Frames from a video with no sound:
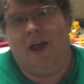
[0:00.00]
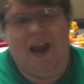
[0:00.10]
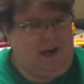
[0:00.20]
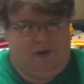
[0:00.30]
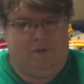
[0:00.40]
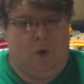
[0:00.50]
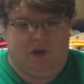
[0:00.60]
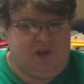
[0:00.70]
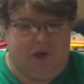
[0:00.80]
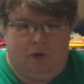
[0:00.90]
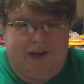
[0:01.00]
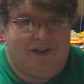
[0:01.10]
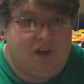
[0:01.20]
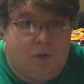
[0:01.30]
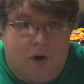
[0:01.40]
And of course, you can only
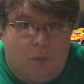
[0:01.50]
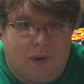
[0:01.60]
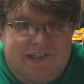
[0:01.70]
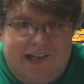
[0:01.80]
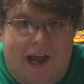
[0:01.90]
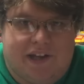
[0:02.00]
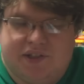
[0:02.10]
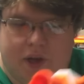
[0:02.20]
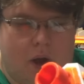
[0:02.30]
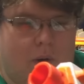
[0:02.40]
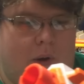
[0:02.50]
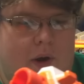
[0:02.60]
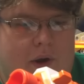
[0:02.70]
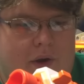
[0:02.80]
have to do it on one side, so